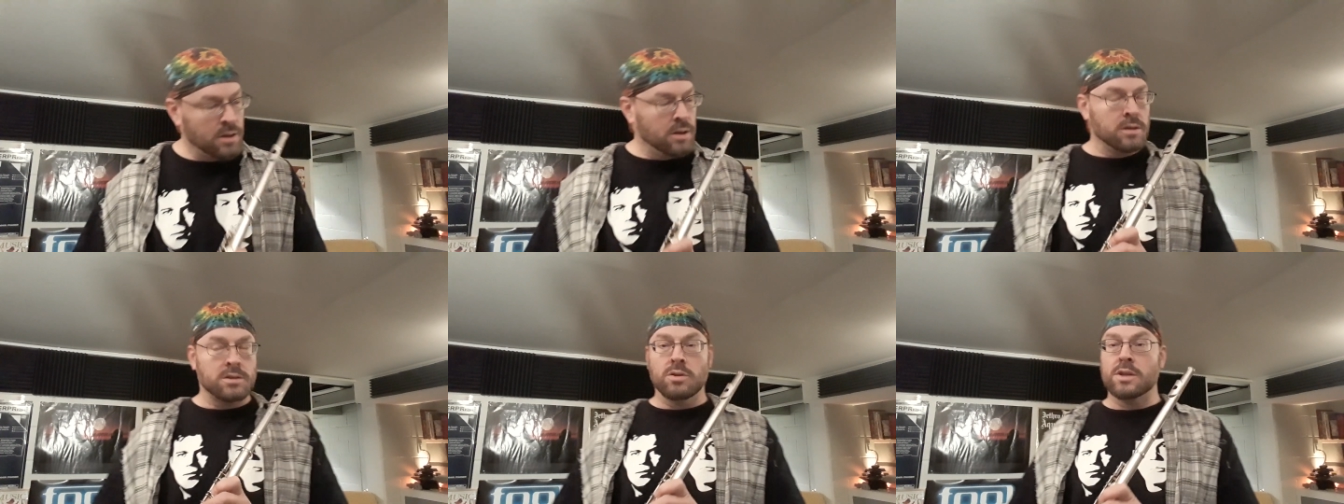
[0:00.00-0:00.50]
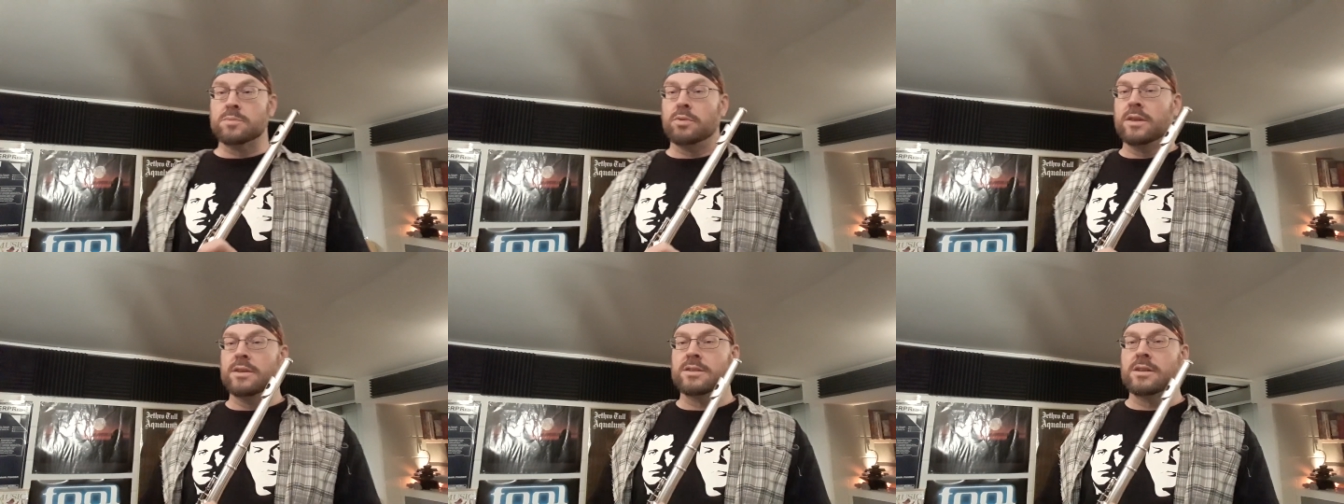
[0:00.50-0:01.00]
So let's
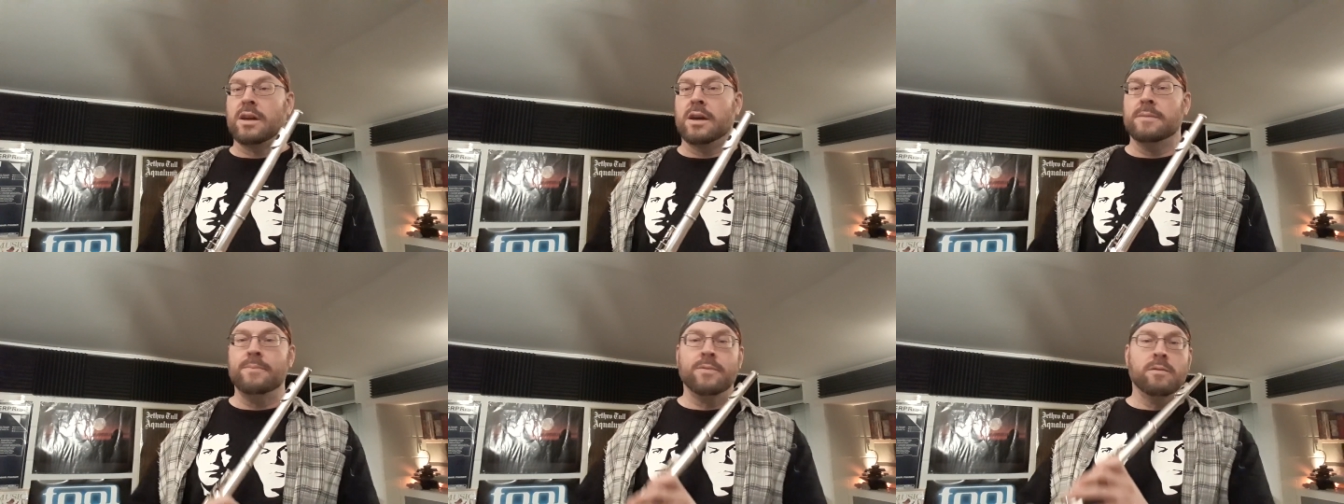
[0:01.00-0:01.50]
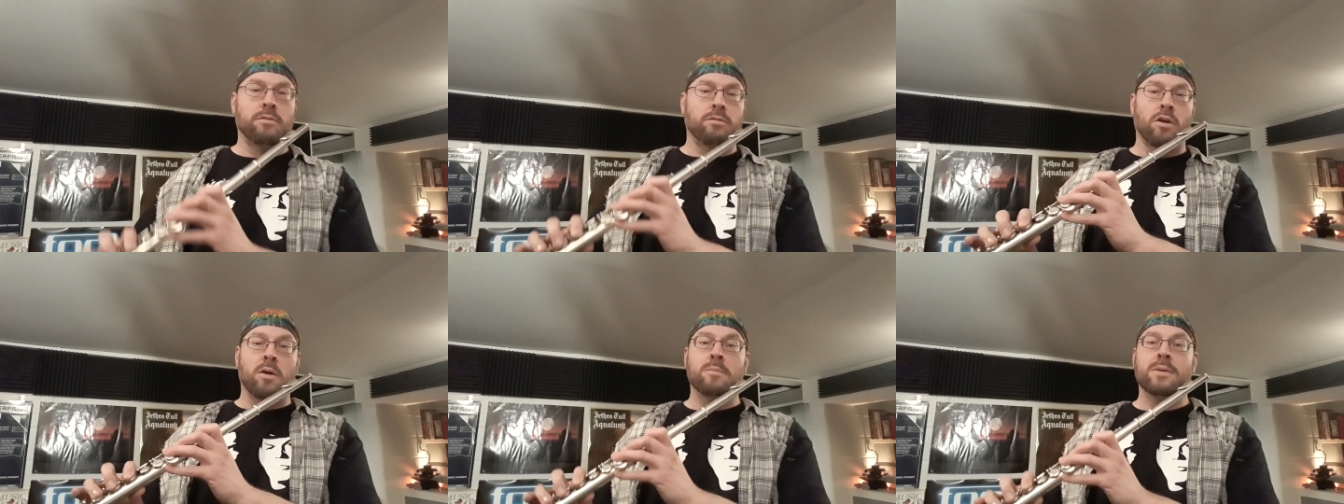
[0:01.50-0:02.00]
play this again
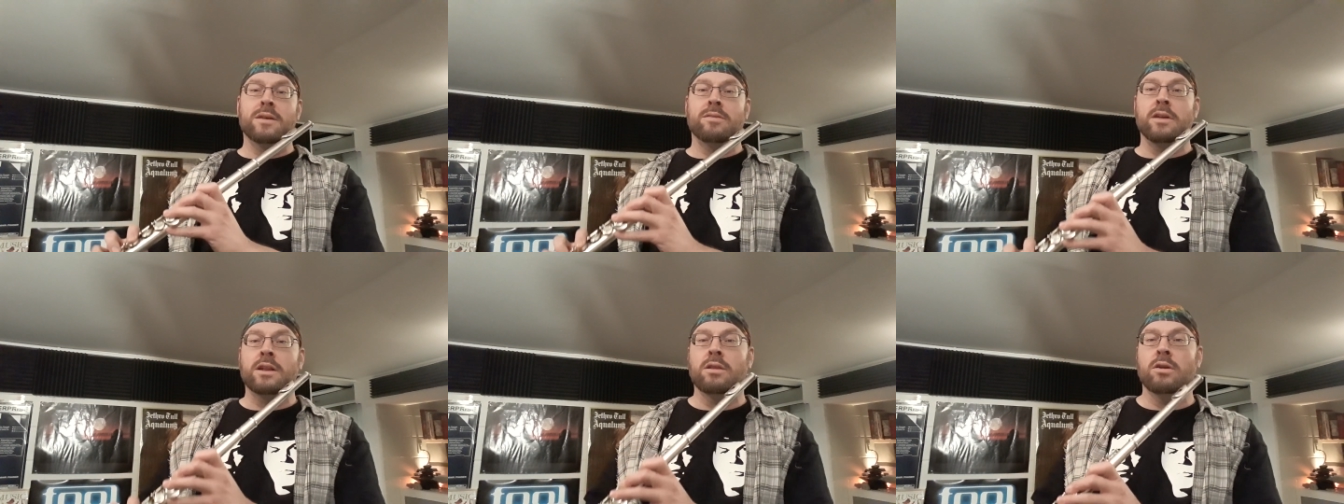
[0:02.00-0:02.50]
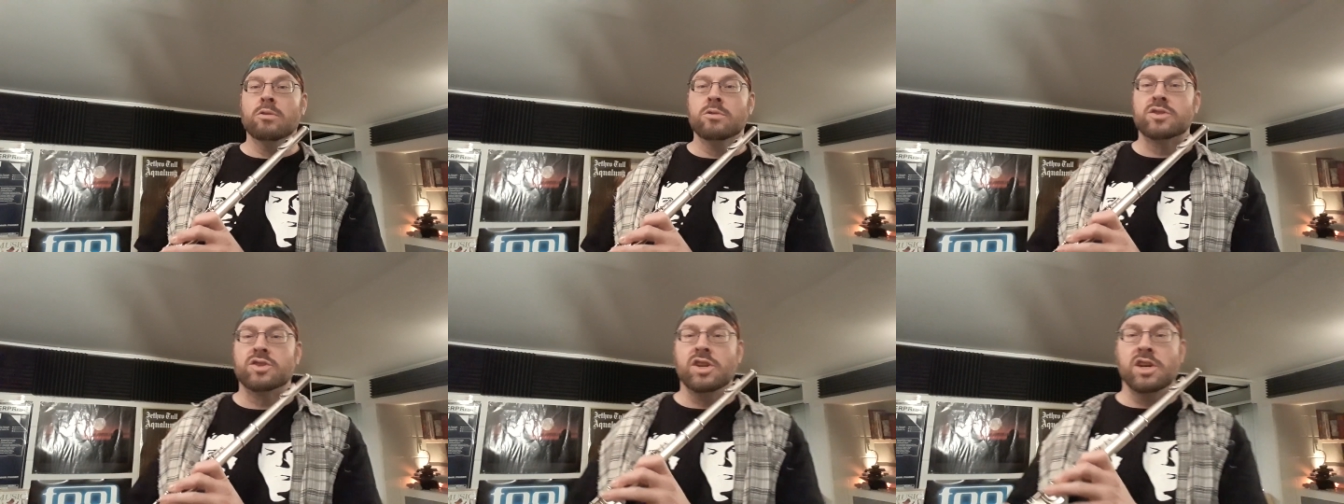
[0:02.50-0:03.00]
from the low
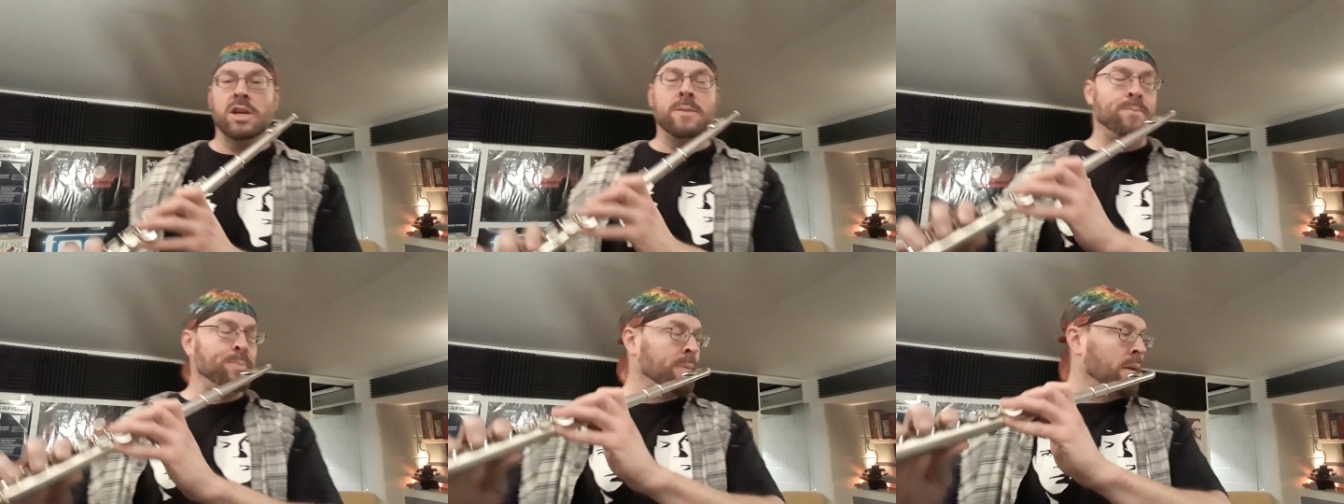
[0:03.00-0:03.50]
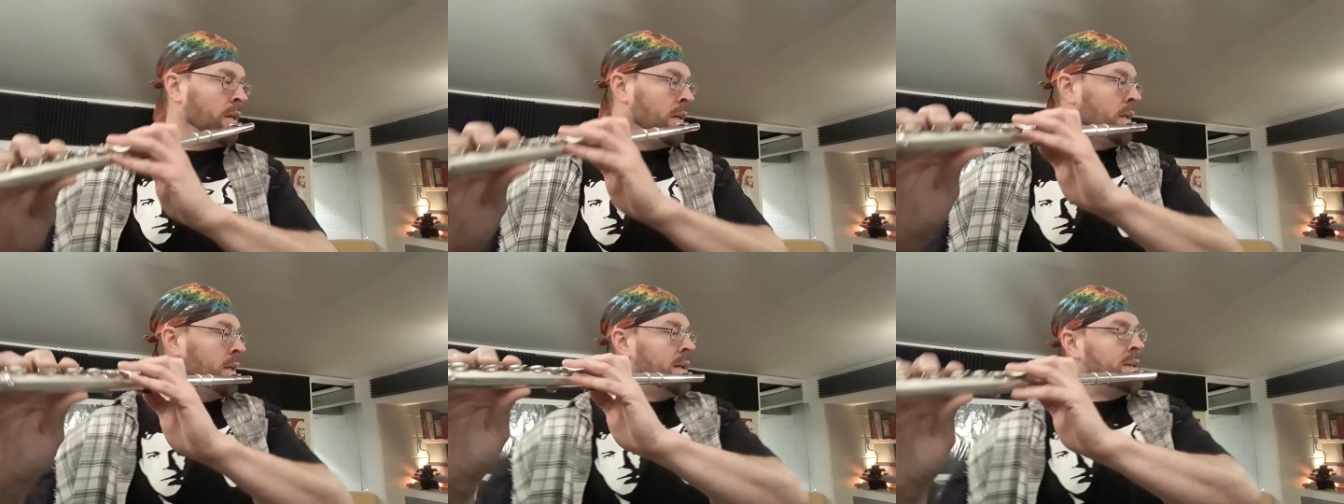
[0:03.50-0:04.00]
C,
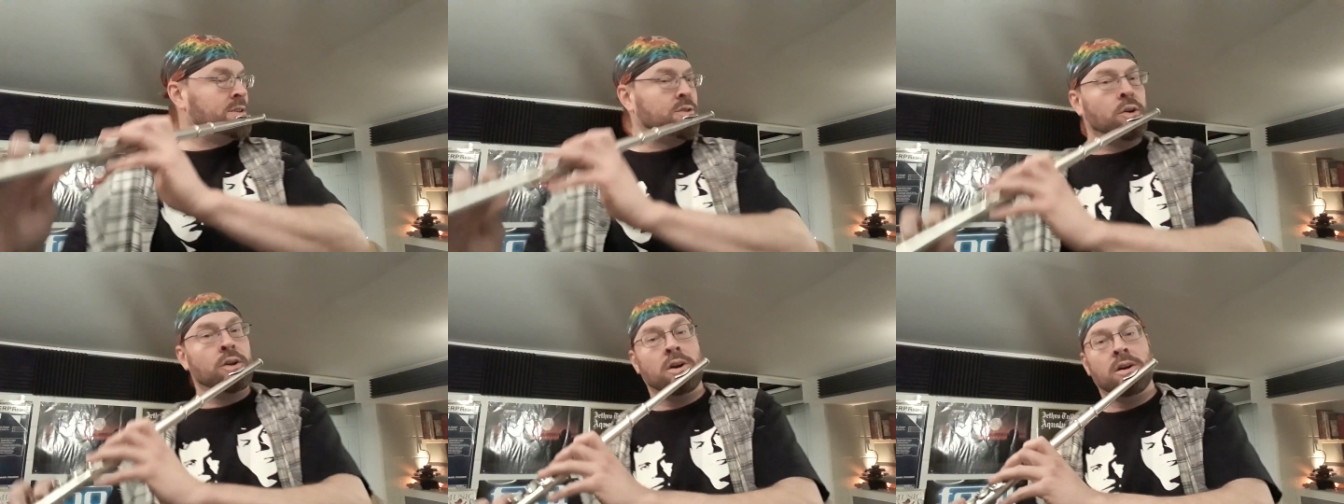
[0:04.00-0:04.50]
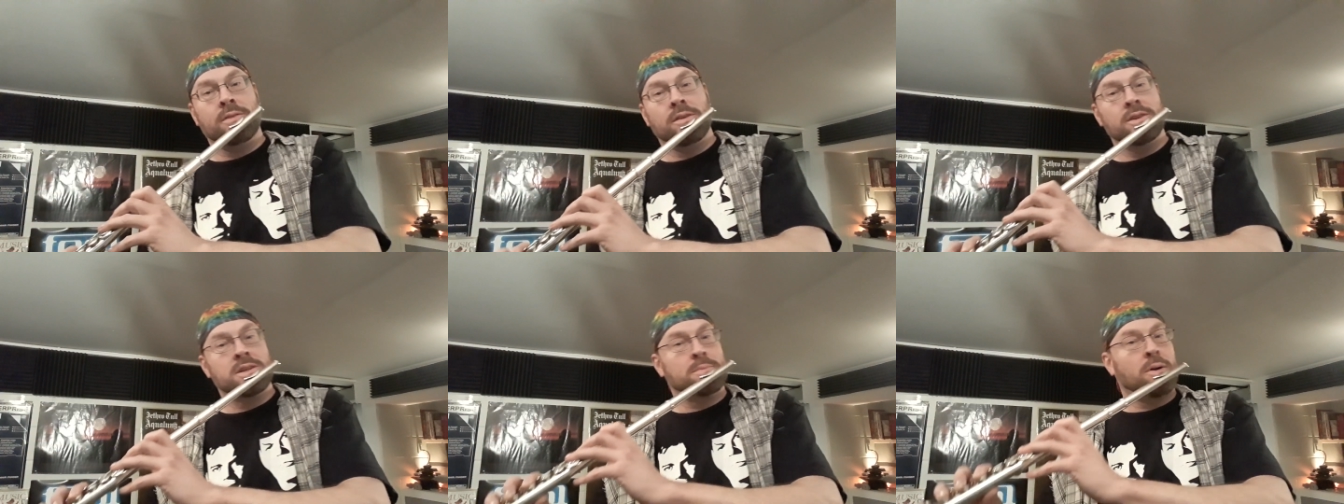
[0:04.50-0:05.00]
starting off on
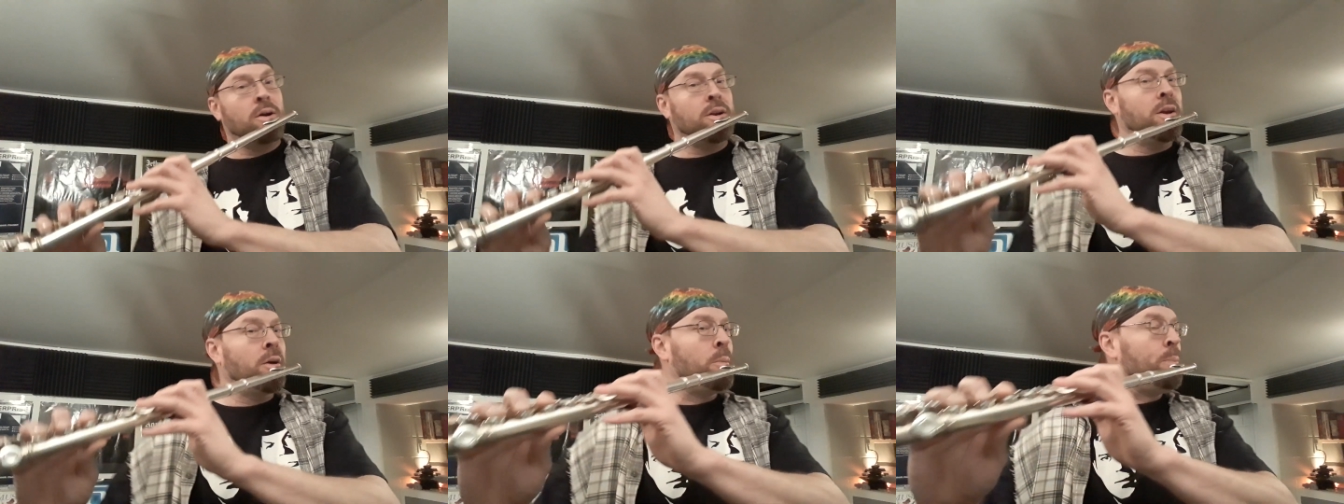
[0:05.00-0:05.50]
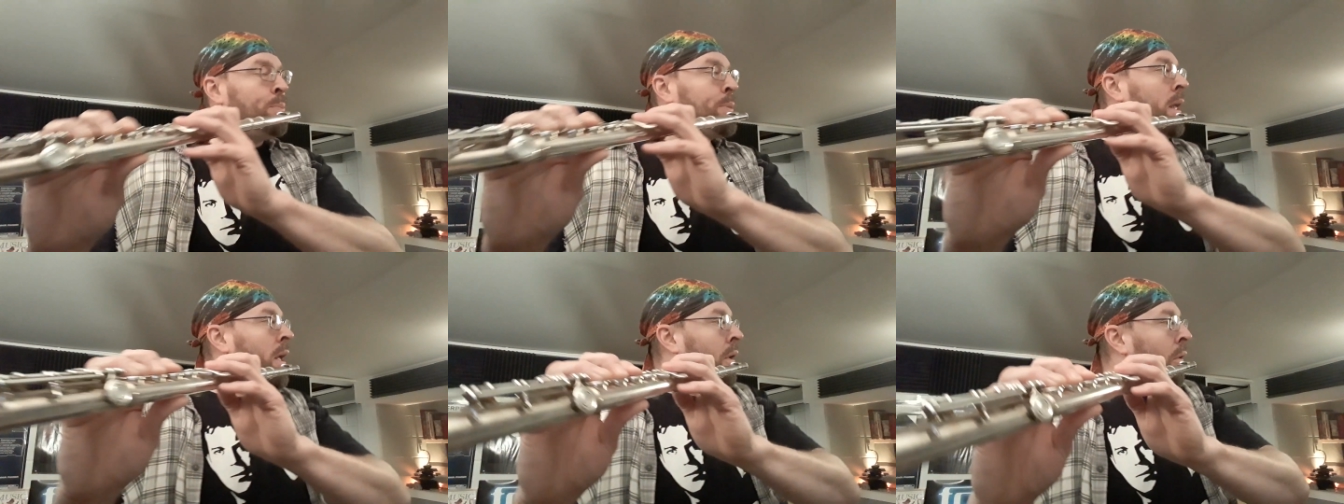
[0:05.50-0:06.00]
this part here.
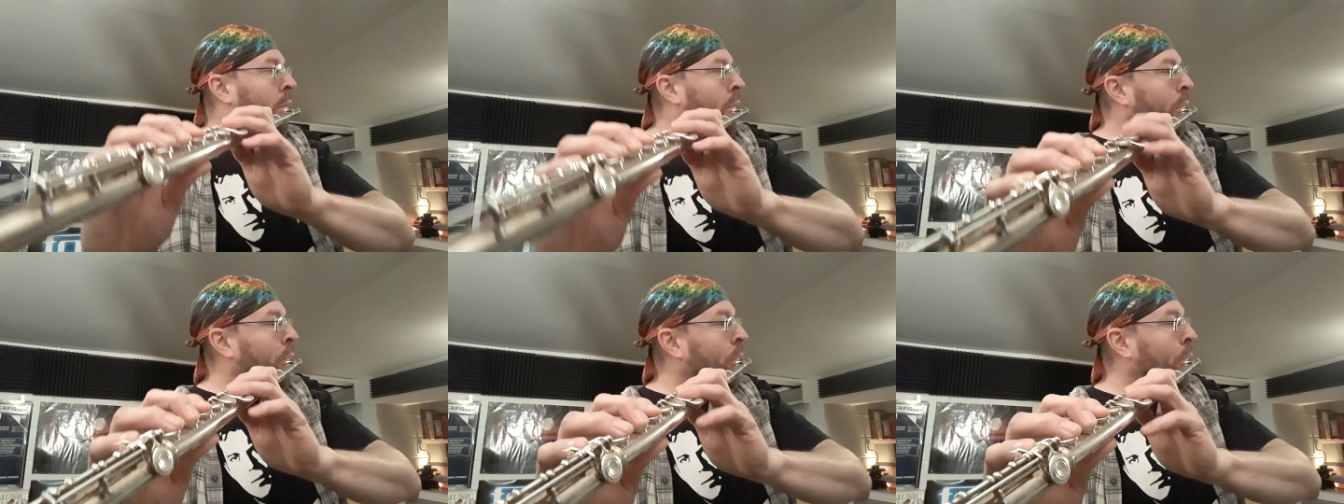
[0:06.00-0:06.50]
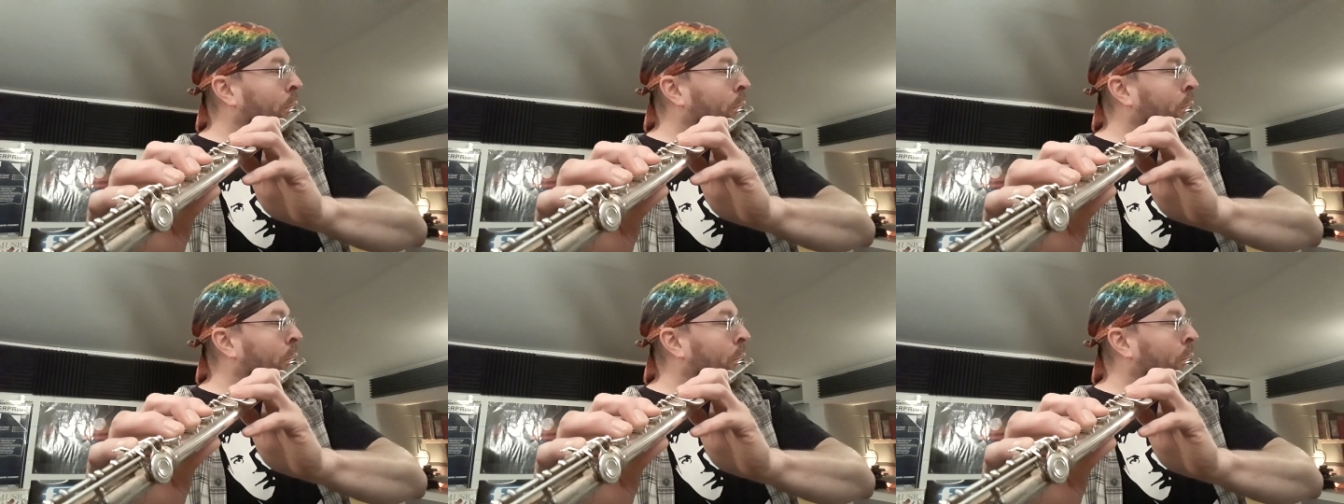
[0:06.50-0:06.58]
And